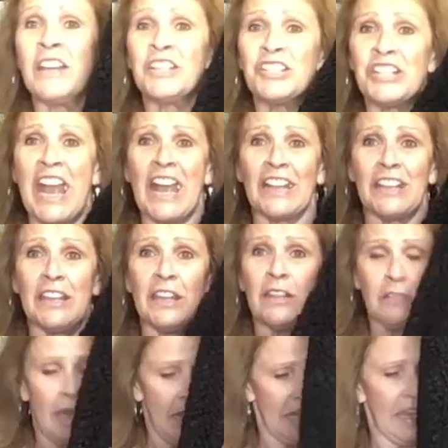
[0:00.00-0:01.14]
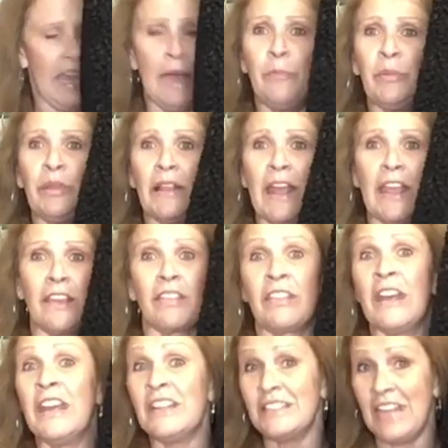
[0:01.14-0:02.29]
shaggy, like hip length
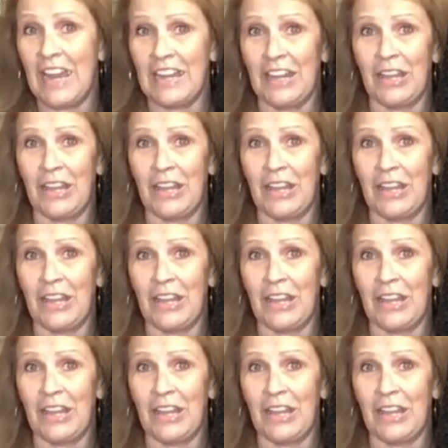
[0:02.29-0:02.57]
teddy